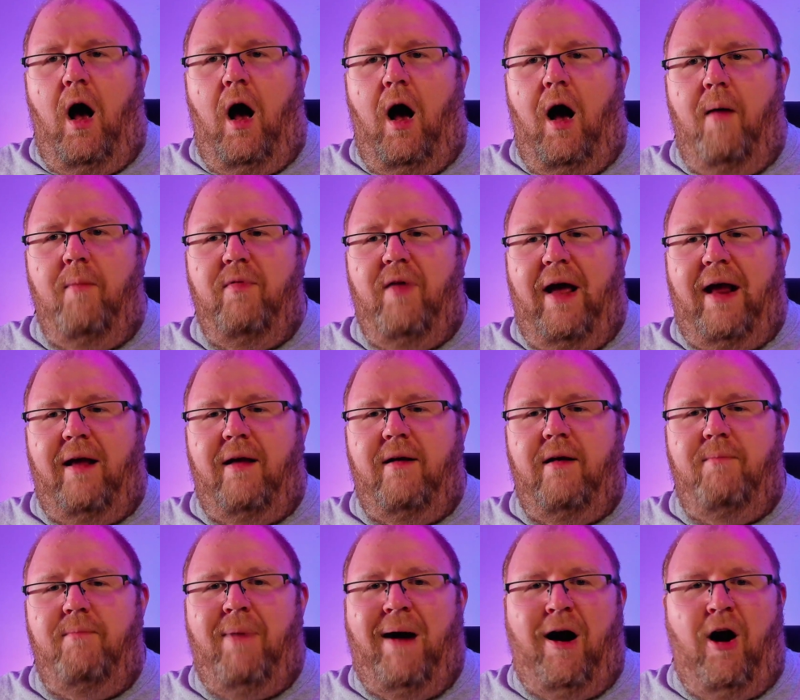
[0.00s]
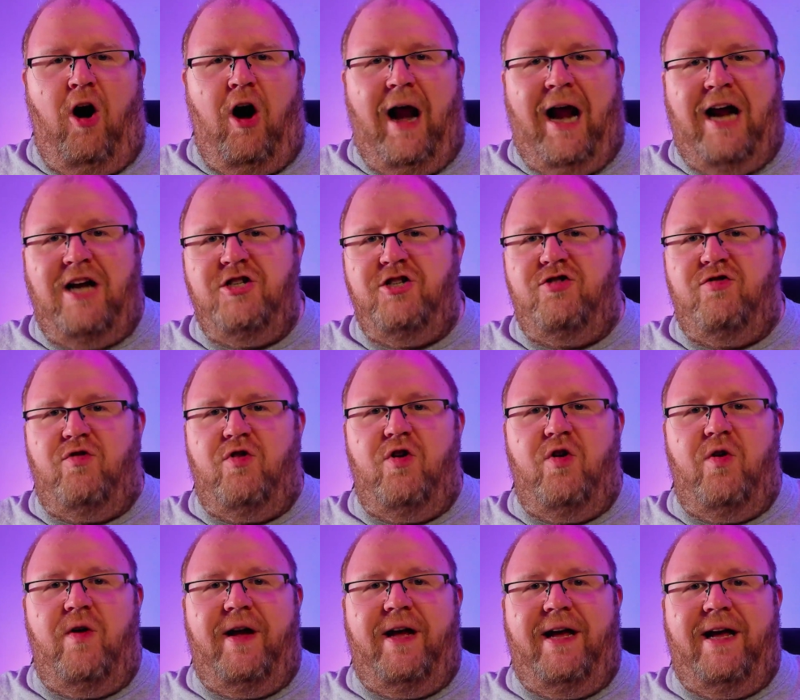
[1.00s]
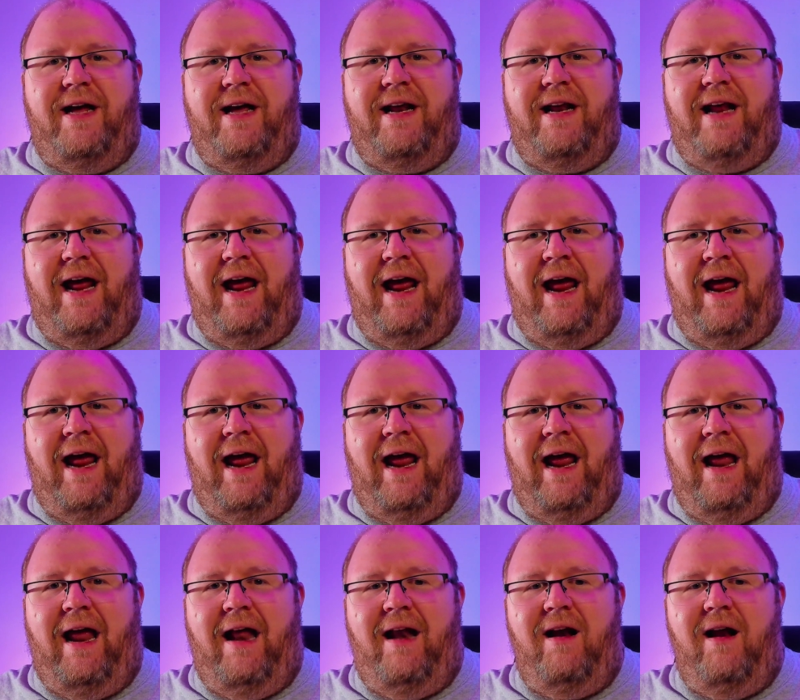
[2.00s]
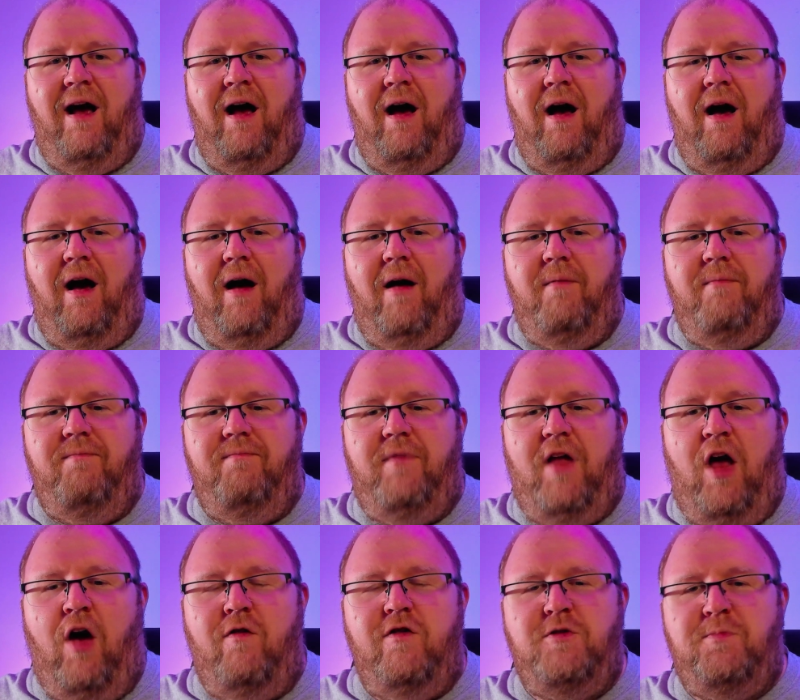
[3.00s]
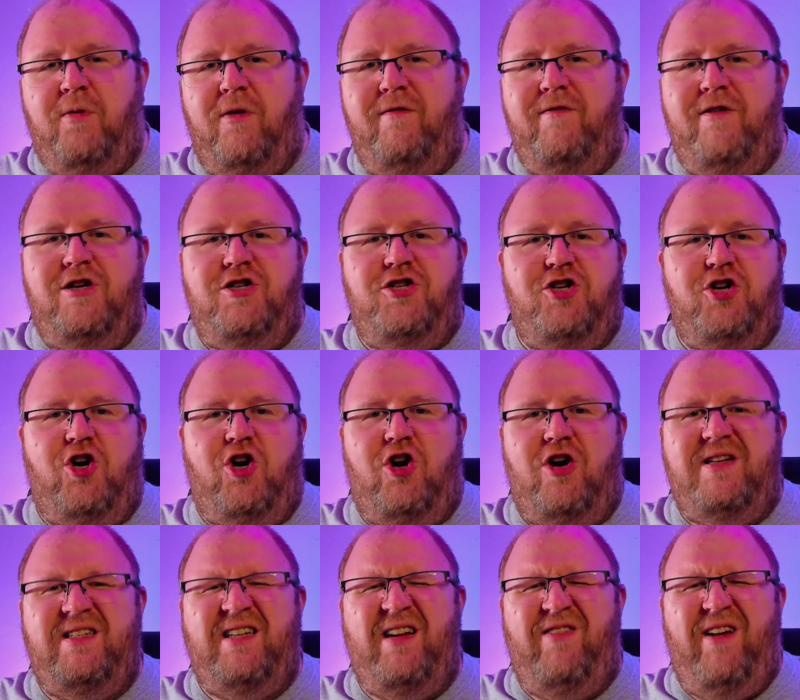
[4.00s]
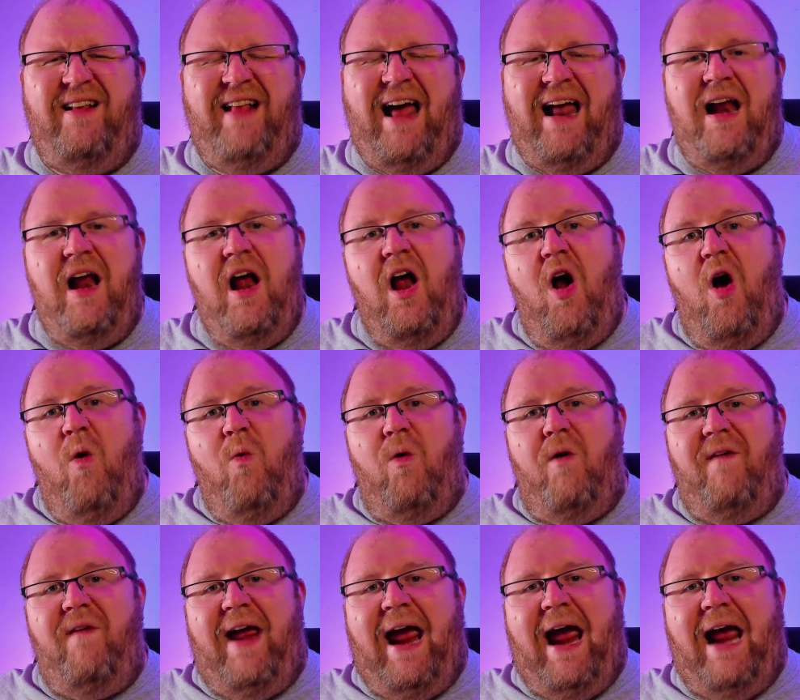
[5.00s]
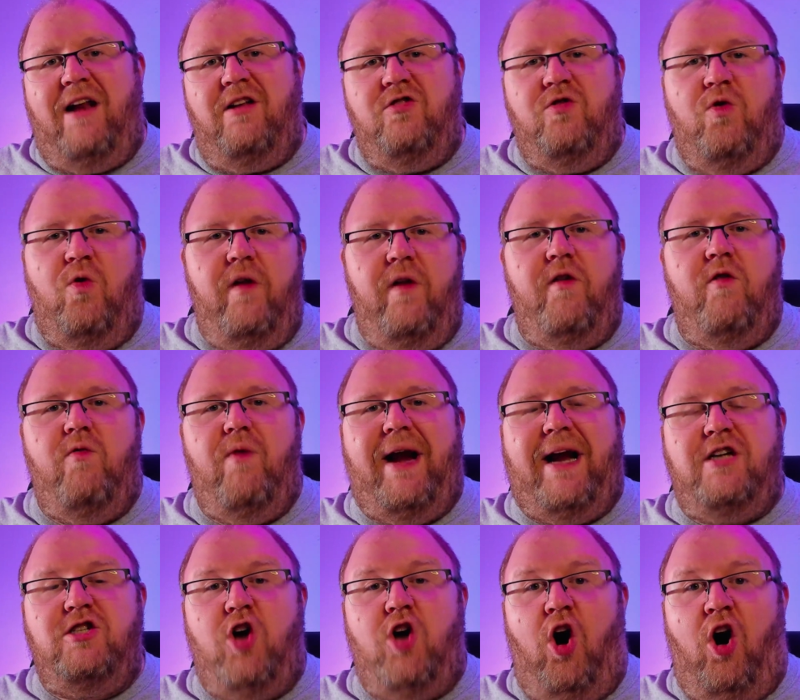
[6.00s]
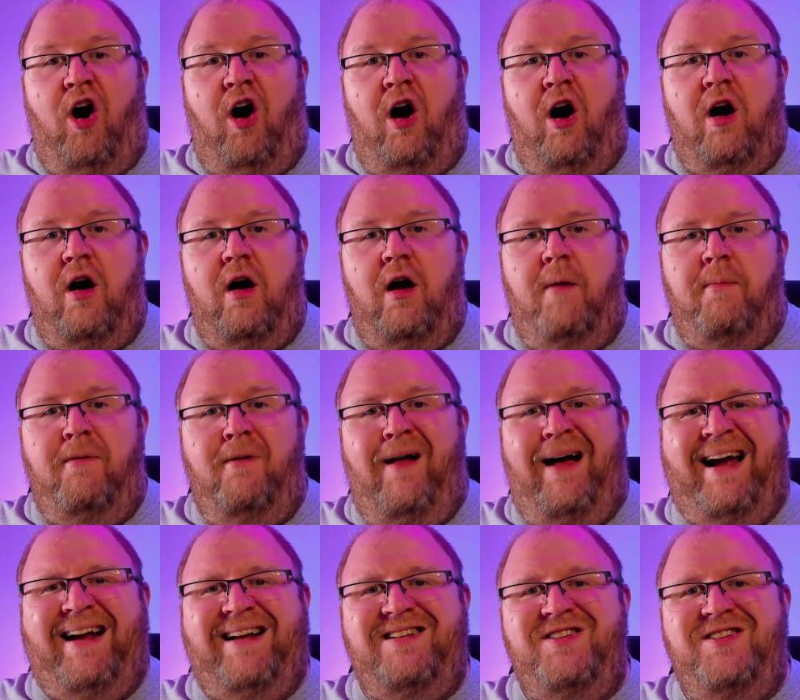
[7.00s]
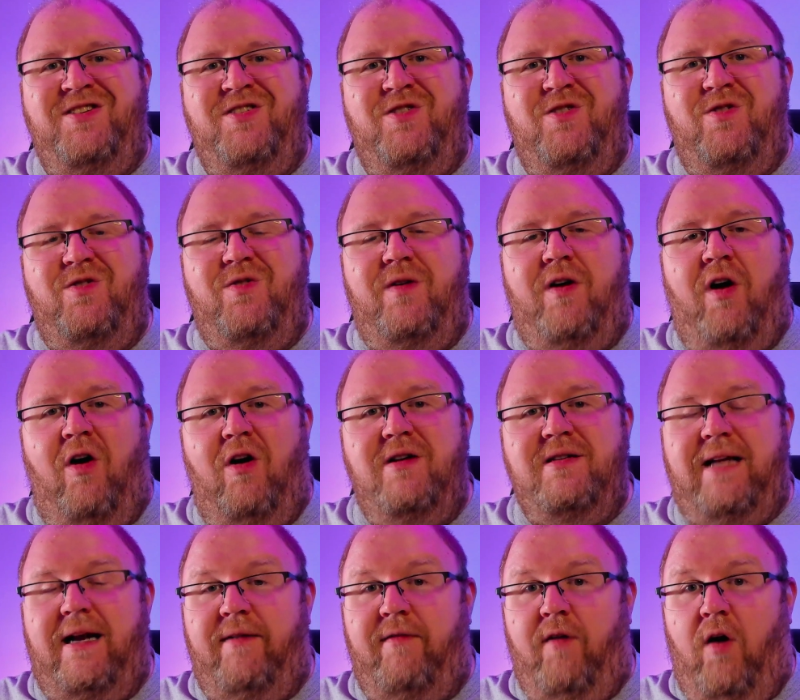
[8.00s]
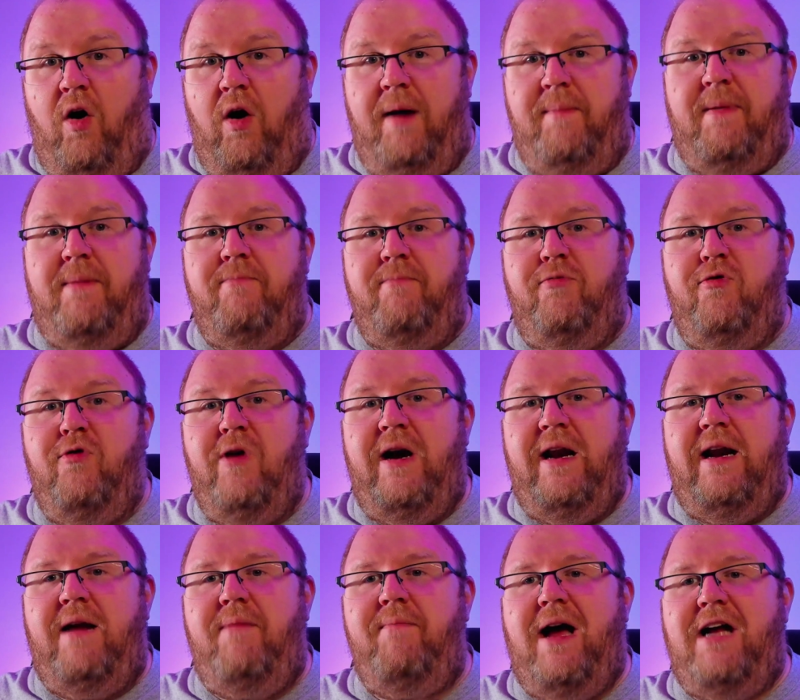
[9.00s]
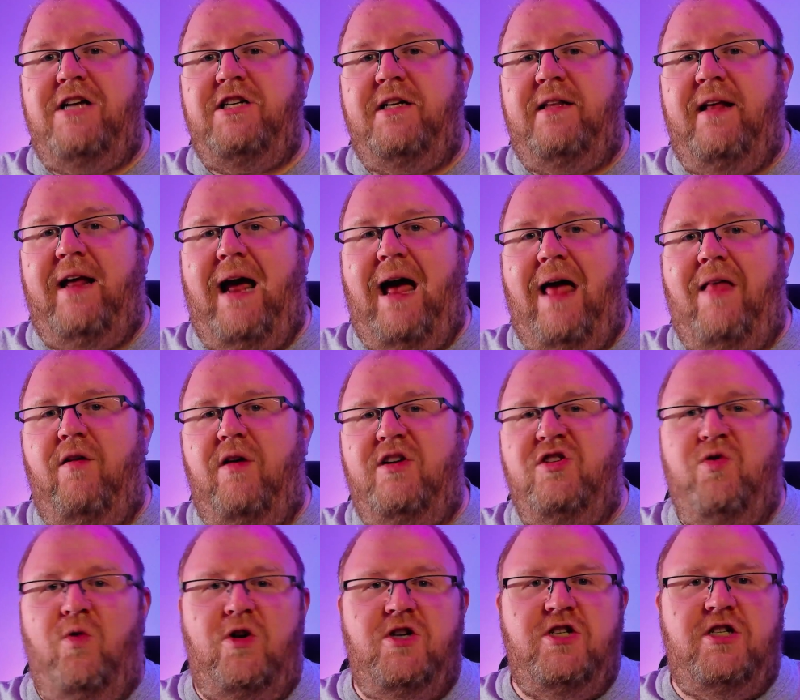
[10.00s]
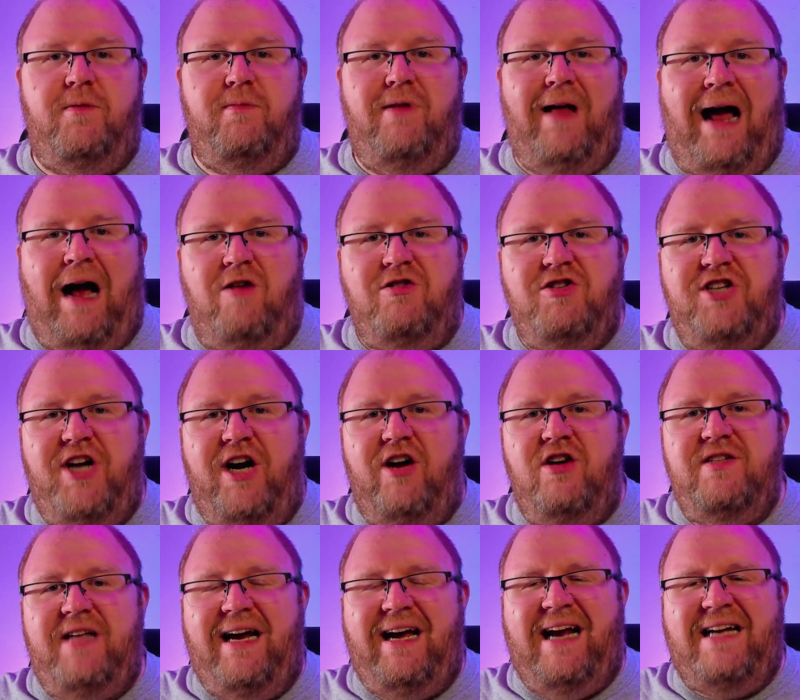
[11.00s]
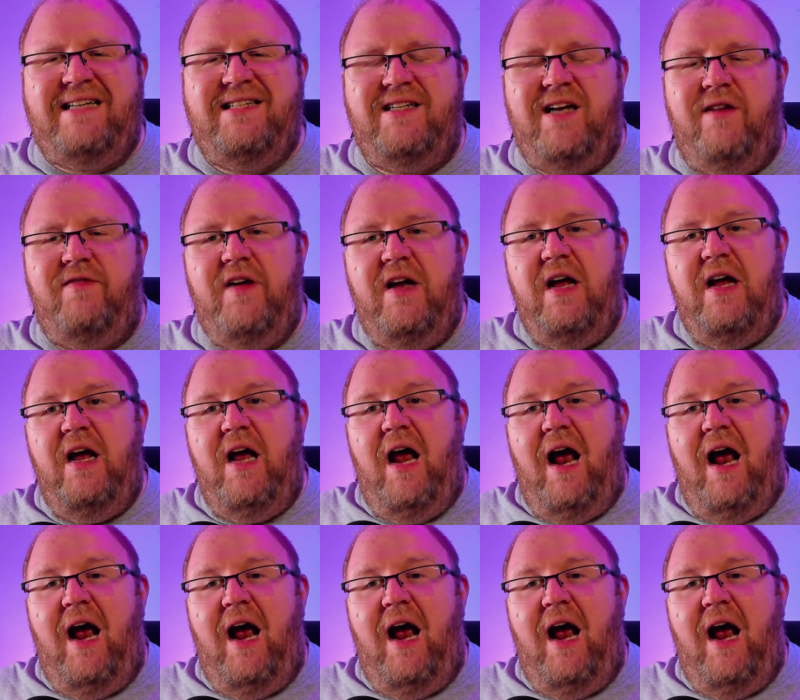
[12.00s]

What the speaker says: like Paradise Druid and Elvish Provisioner and stuff like that, where they had Lord of the Rings art applied to cards that have already been printed in Magic the Gathering, Swords to Plowshares, that kind of stuff.